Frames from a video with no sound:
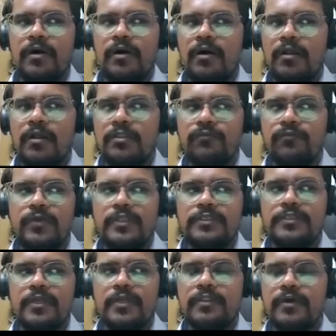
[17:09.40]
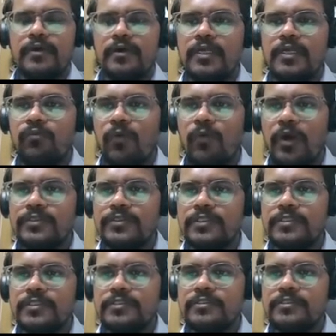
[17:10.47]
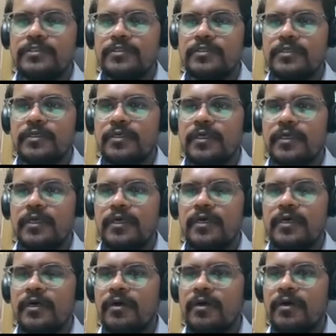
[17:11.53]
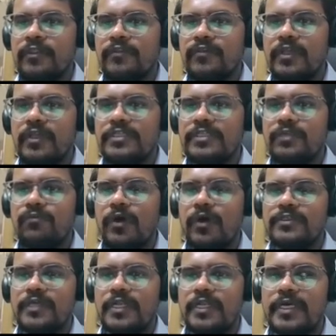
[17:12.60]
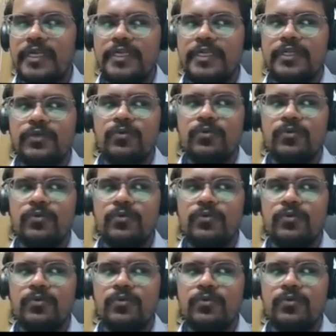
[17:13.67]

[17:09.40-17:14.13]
all the fields on the invoices, on the sales invoice or credit